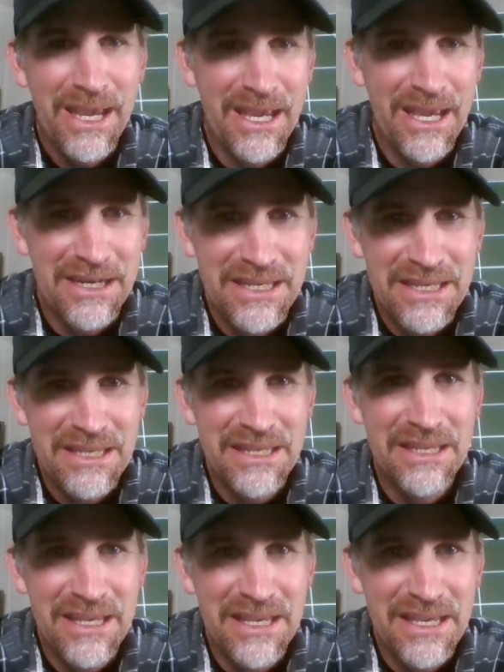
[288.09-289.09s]
and
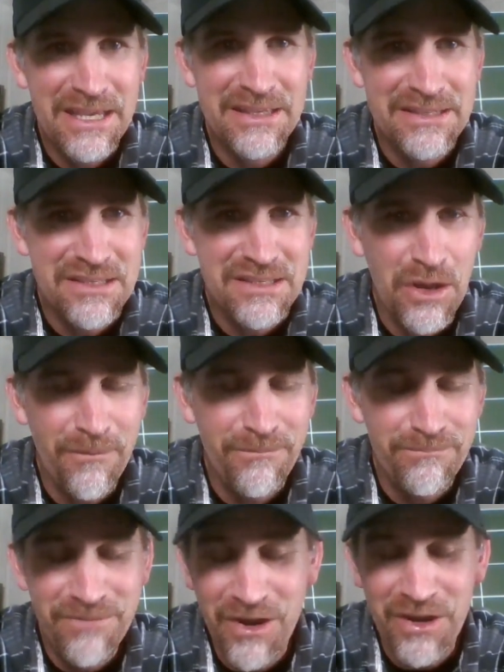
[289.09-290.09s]
he is a
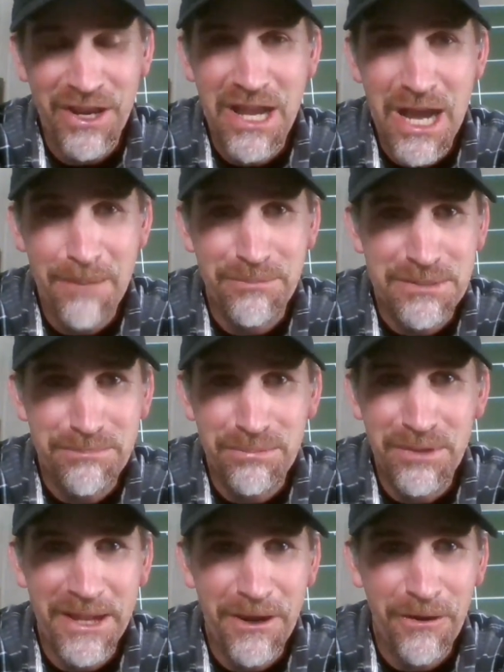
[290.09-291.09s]
very accomplished
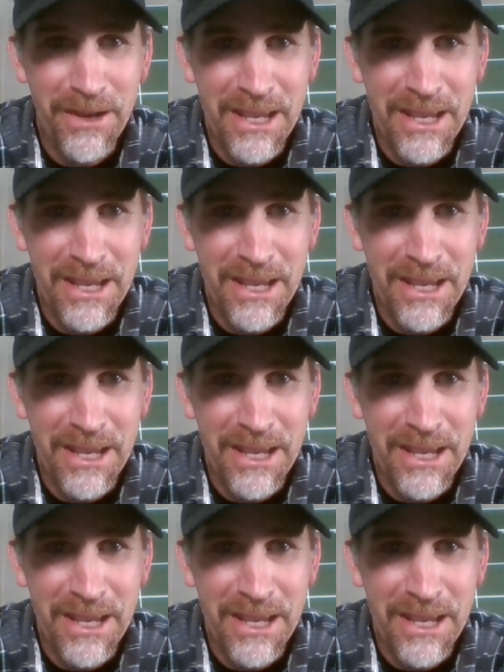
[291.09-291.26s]
player,